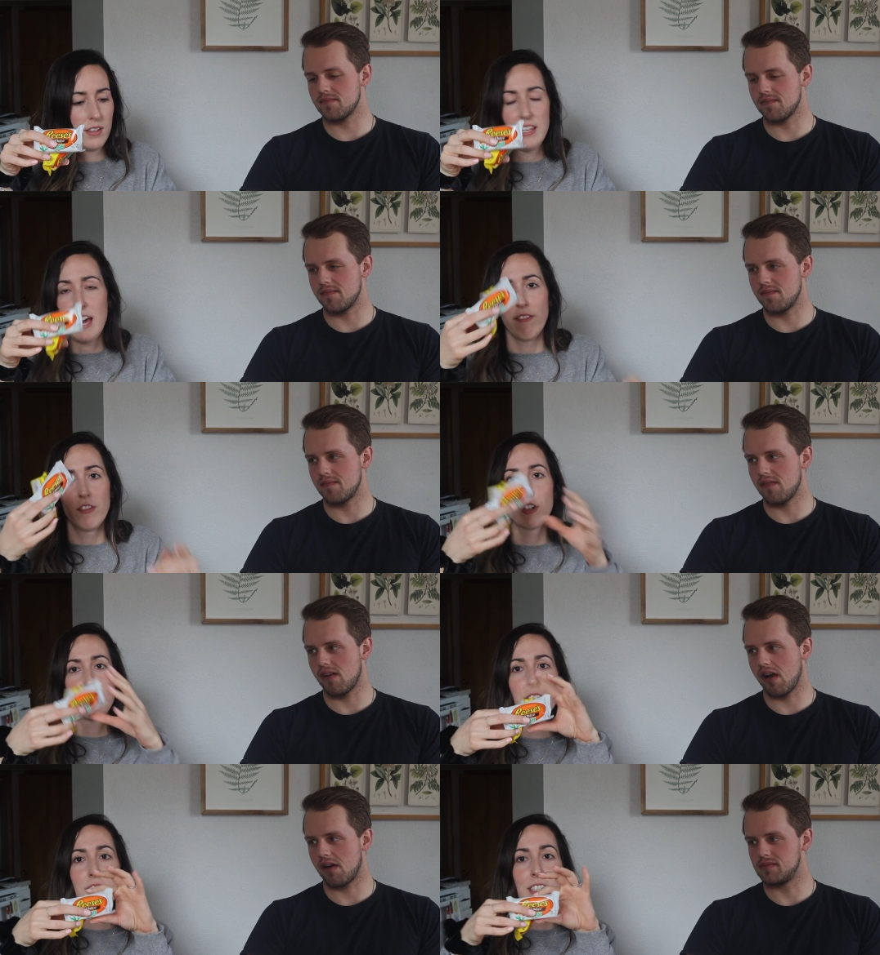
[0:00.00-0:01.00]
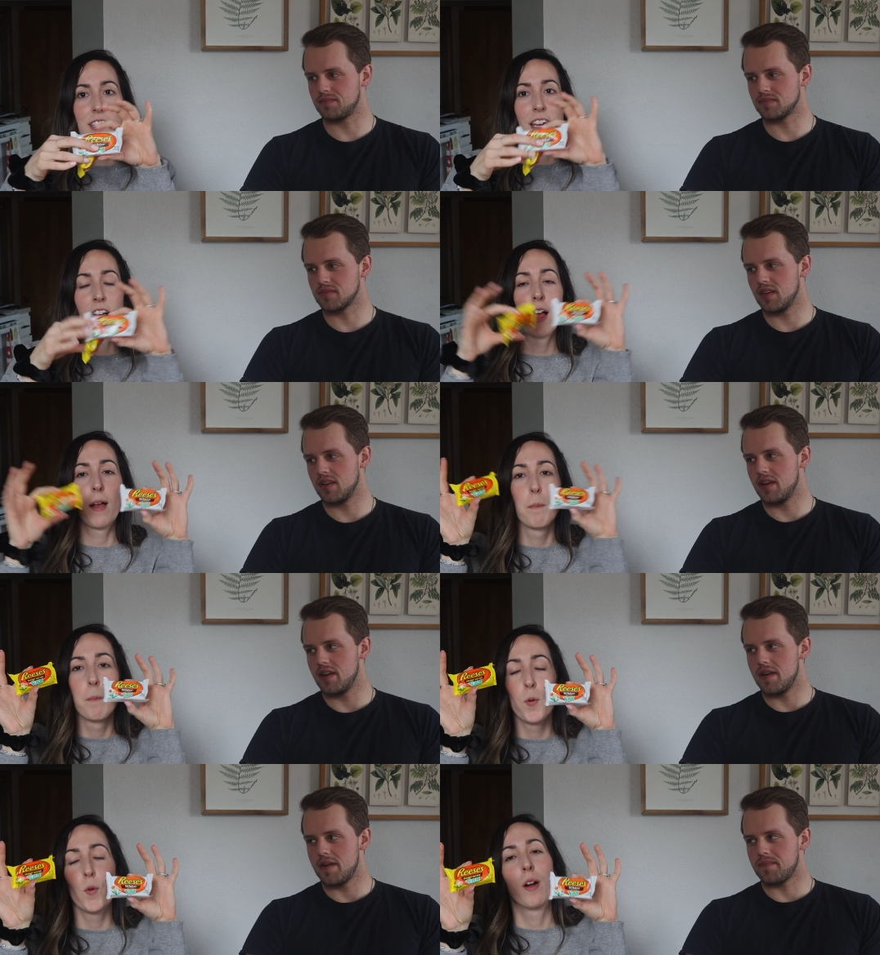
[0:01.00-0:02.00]
Speaker 1: Yeah, they're just
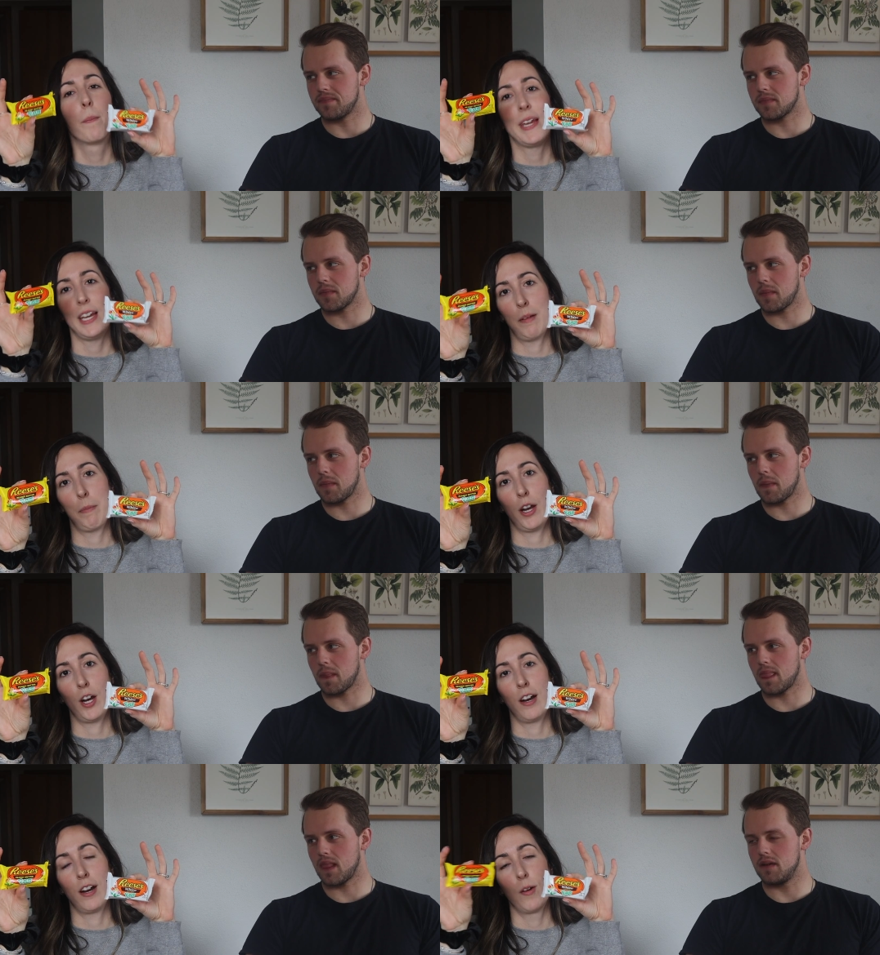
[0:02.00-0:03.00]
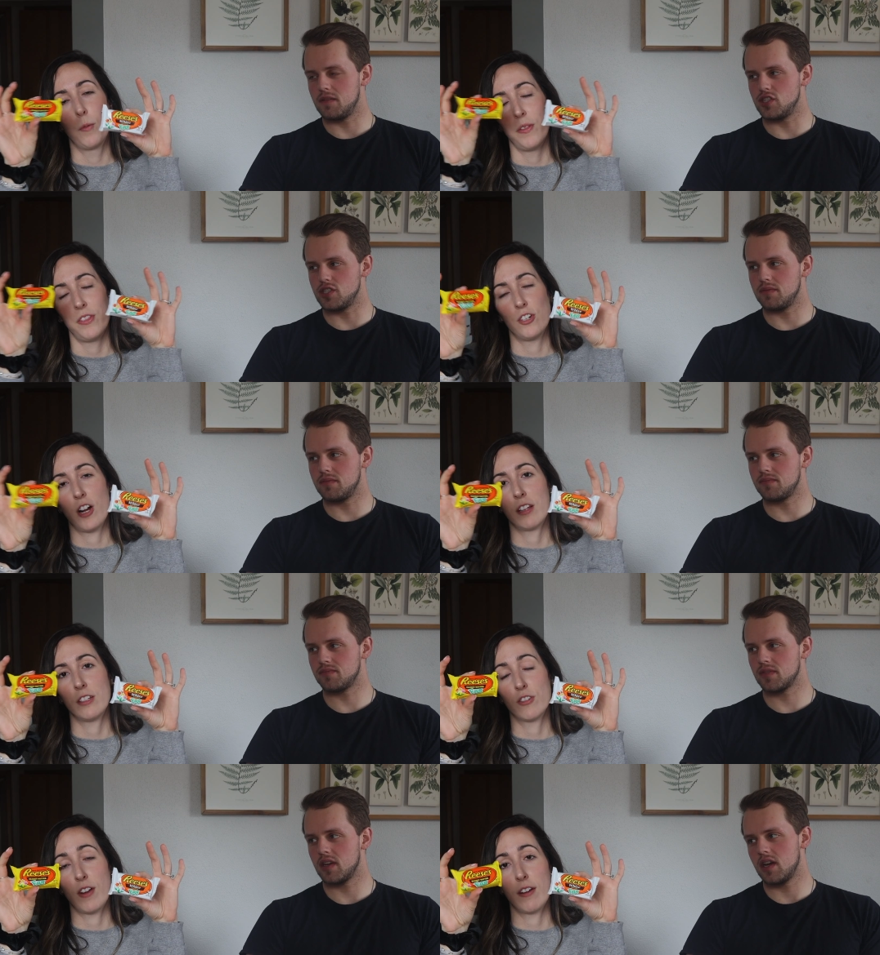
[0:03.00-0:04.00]
more peanut butter with the
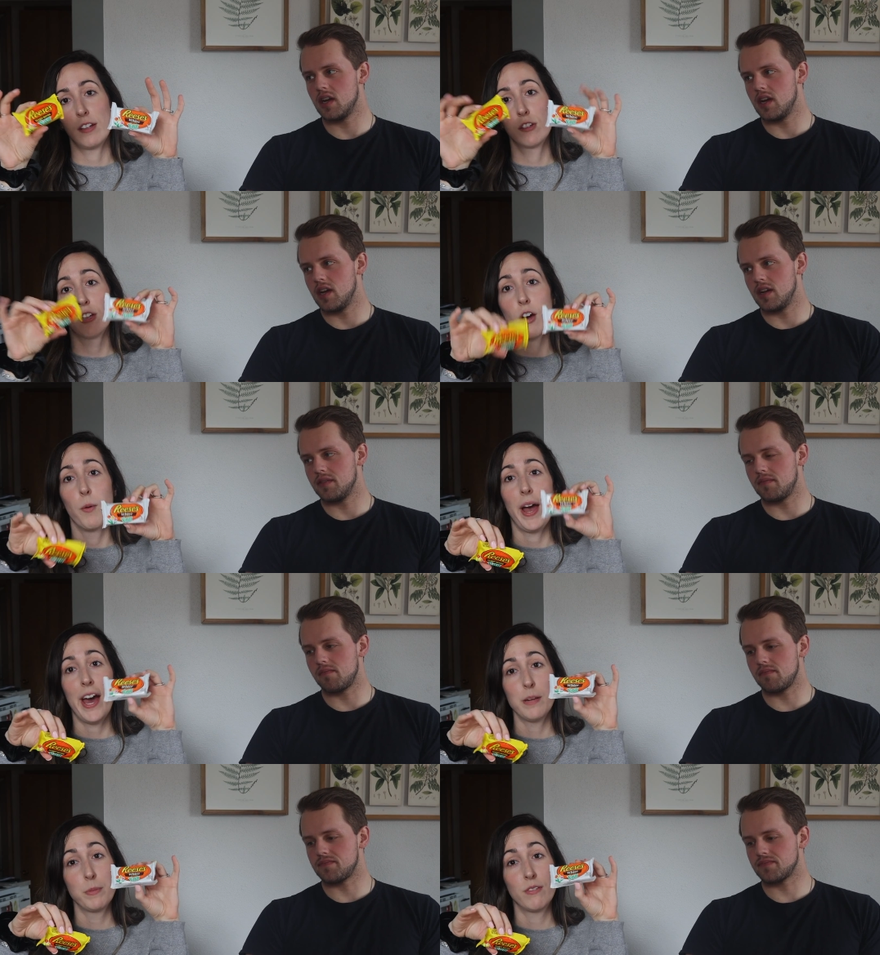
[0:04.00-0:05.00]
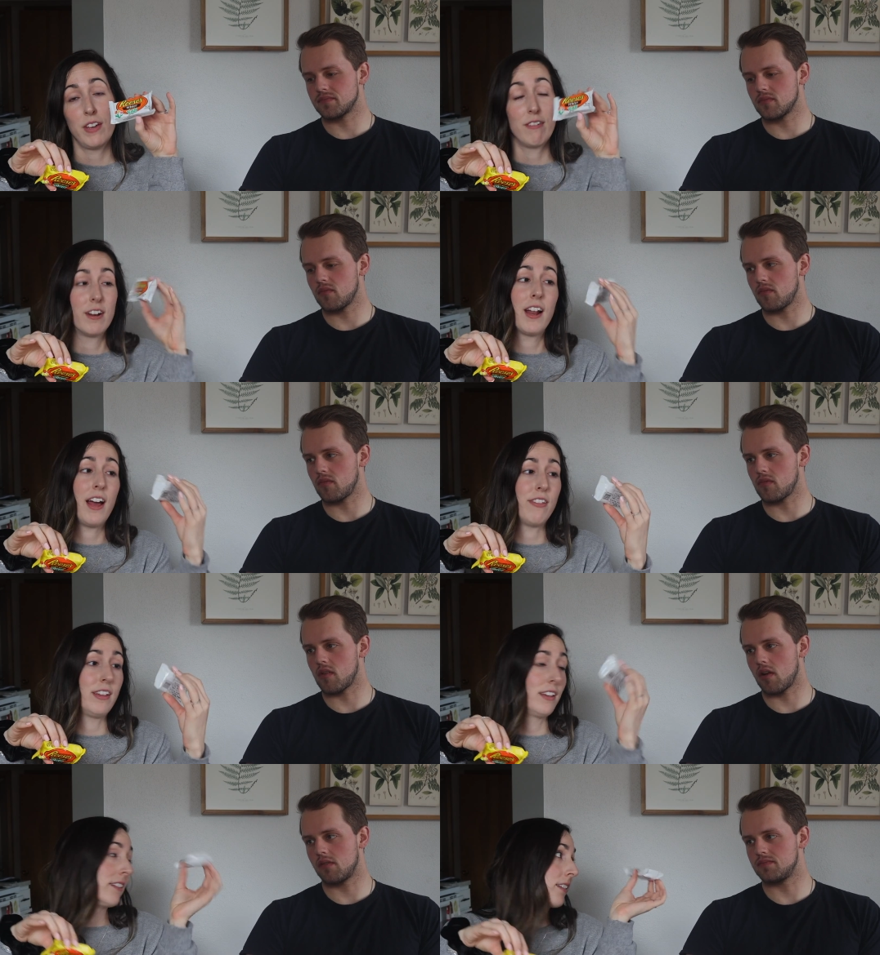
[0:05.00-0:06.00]
chocolate surrounding. So Adam's favorite, I
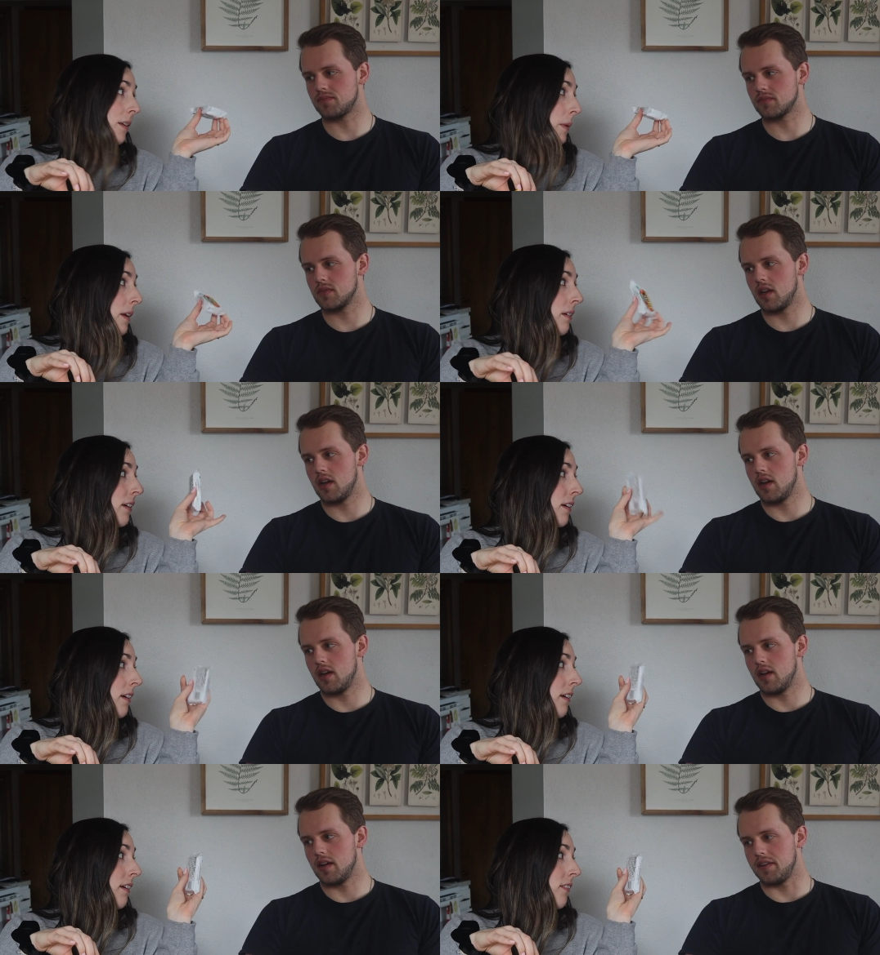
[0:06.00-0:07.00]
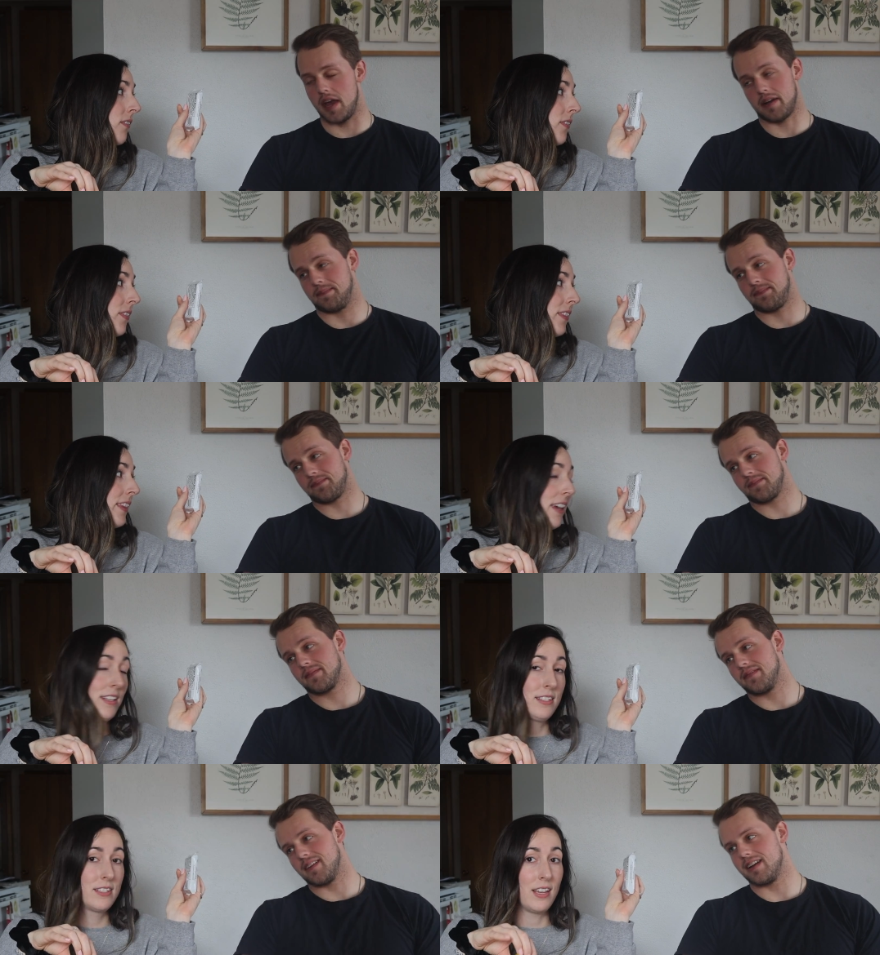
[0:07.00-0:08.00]
think, is gonna be yeah
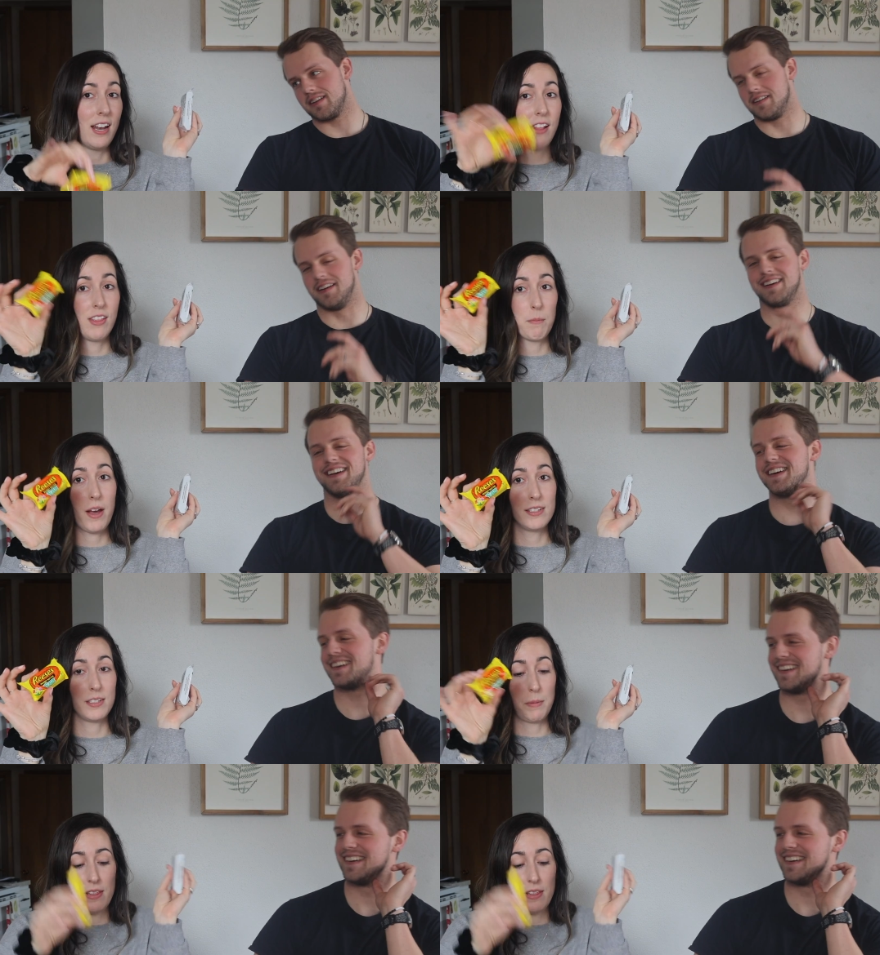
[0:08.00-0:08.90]
this, and I think mine's gonna be